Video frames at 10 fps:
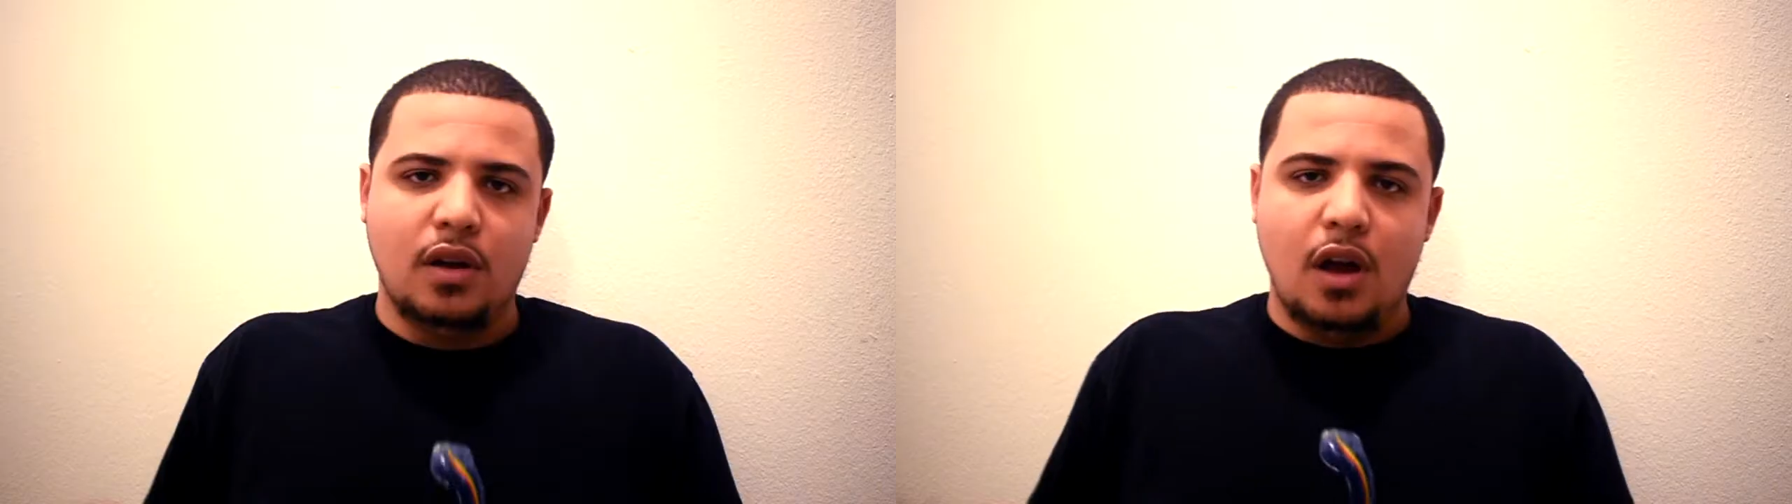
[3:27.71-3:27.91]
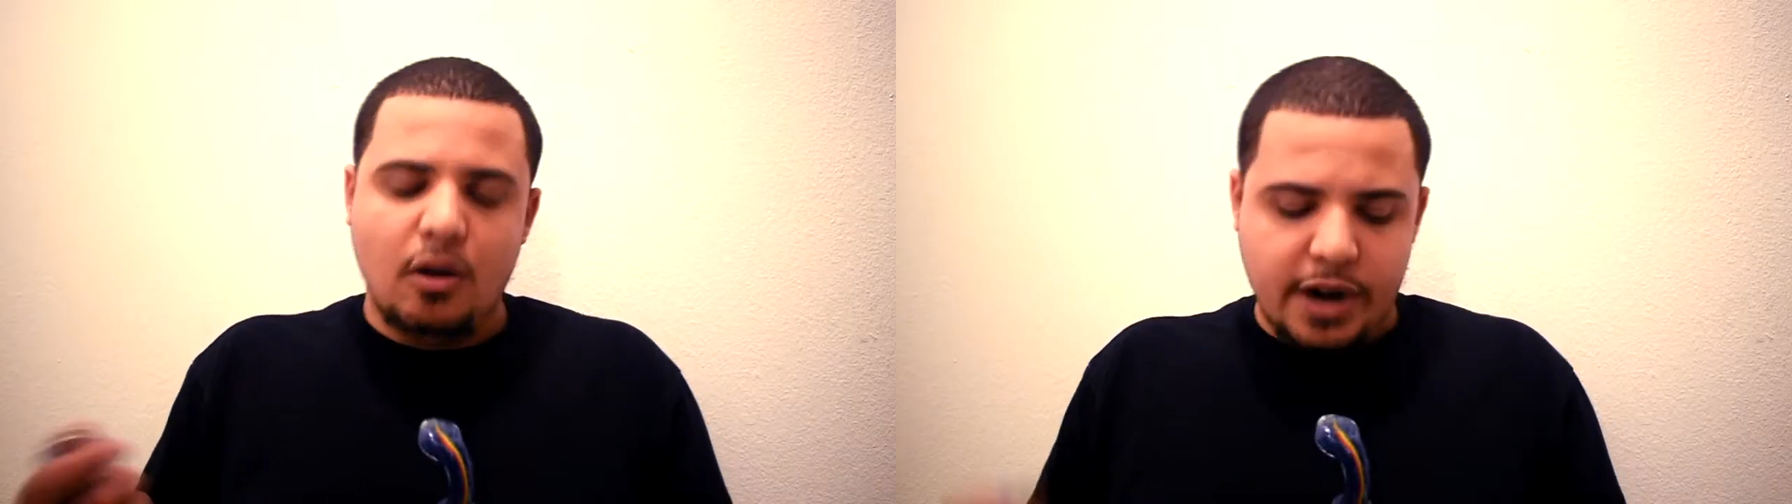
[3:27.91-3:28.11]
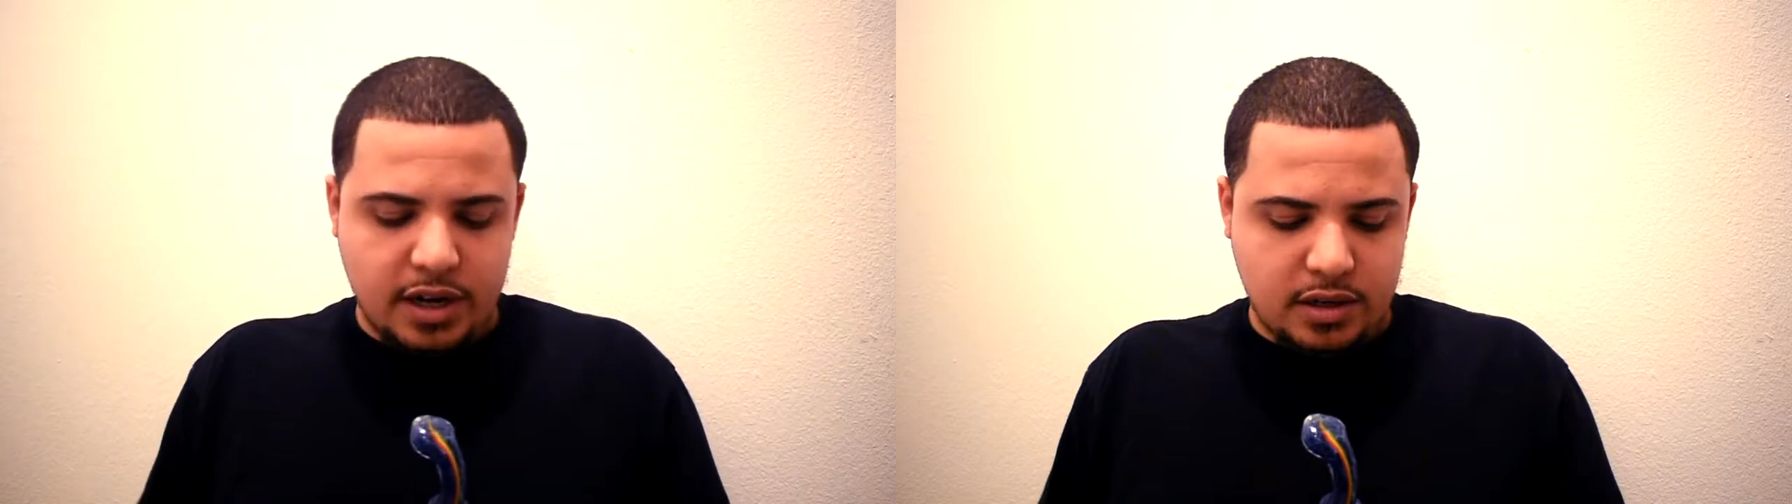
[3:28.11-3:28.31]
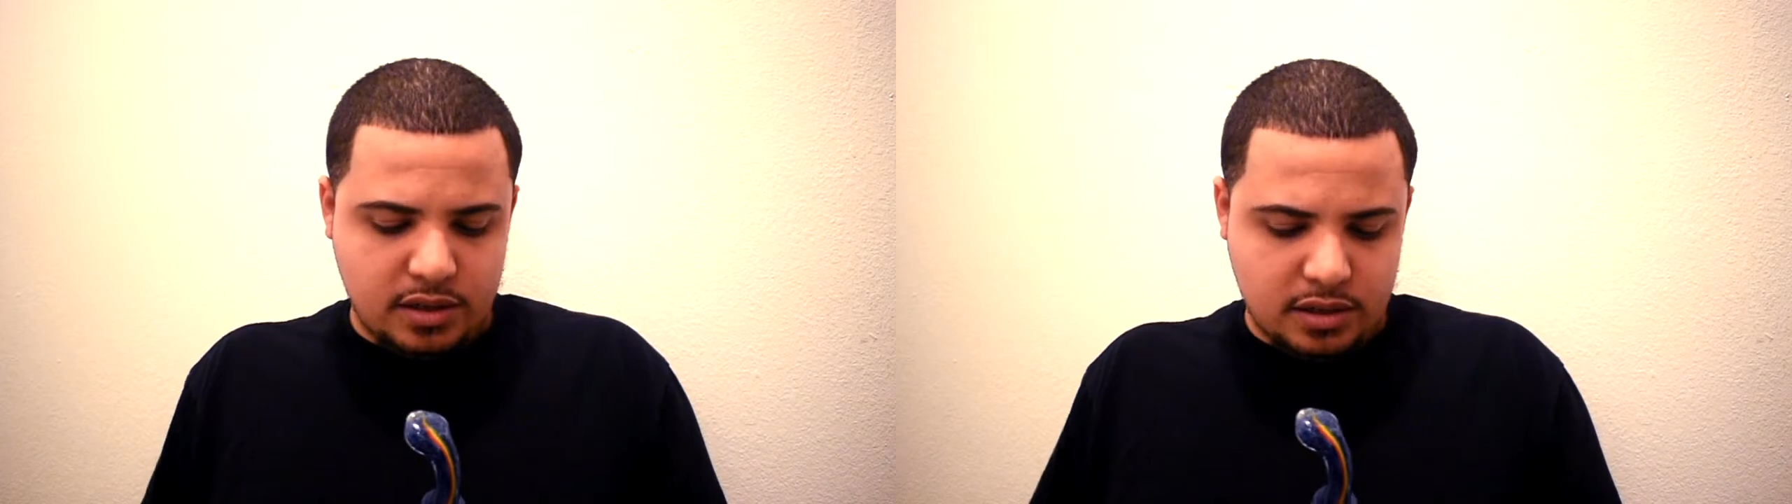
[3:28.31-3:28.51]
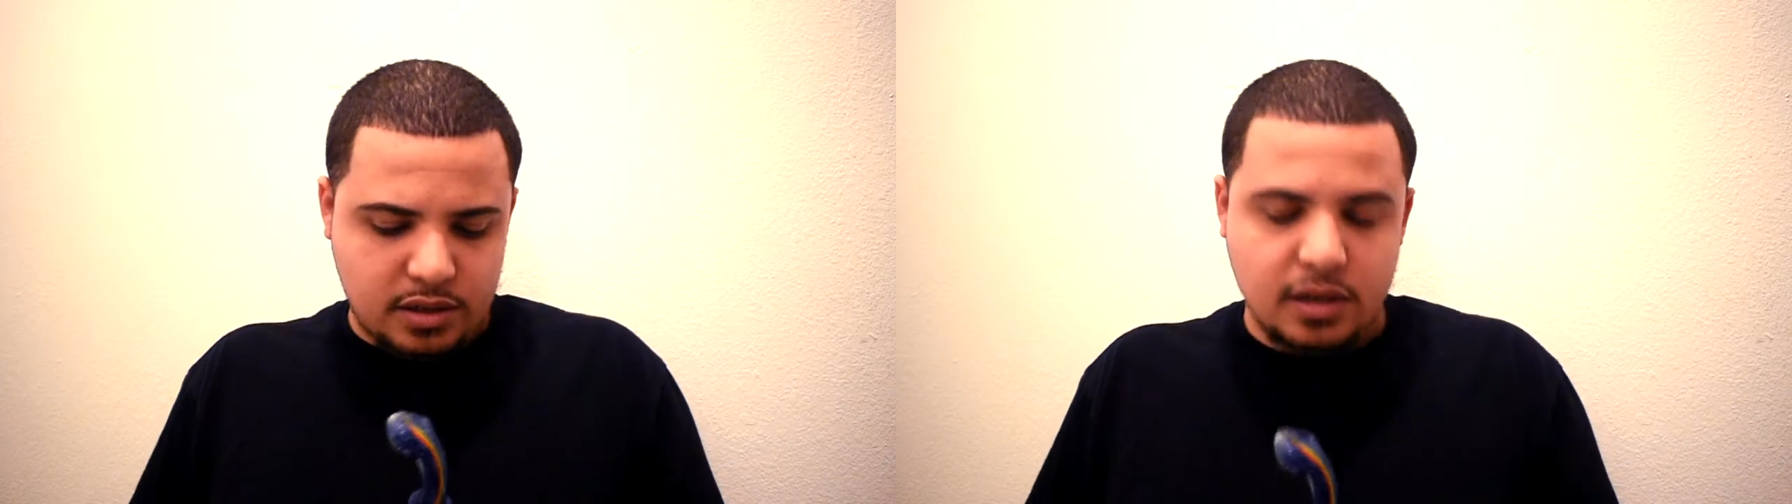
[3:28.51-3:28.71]
Alright,
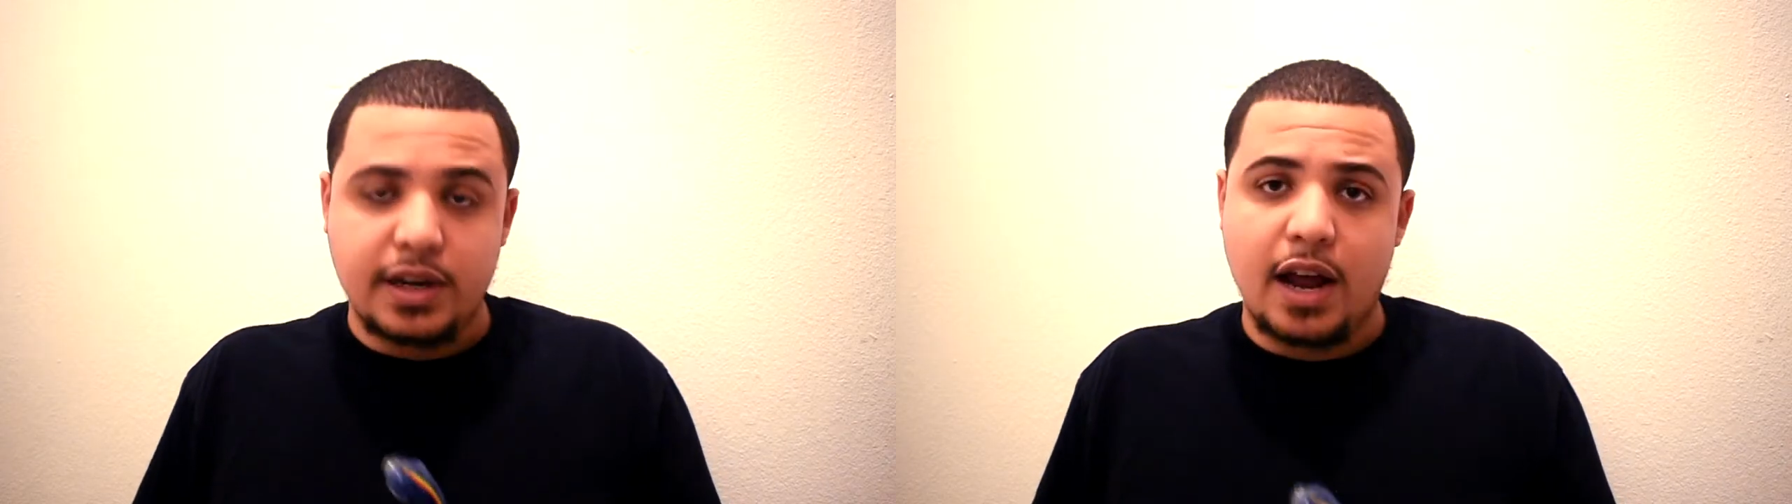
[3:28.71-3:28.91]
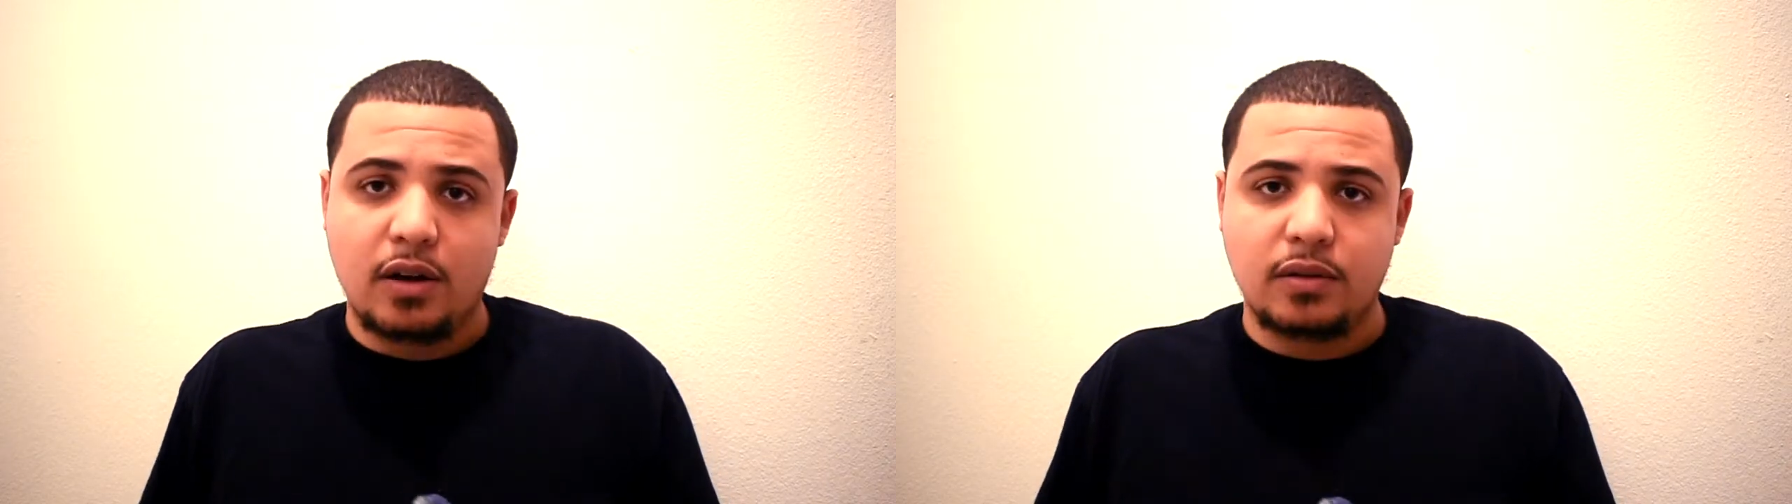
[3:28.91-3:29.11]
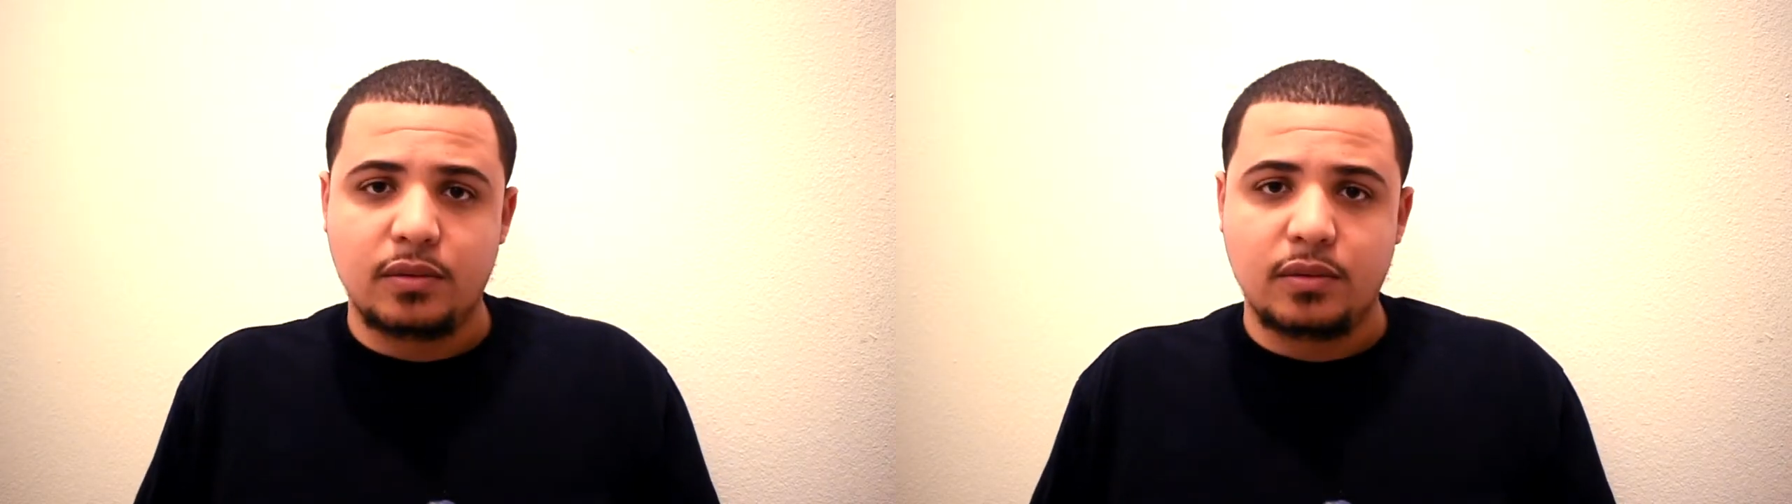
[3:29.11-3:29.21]
now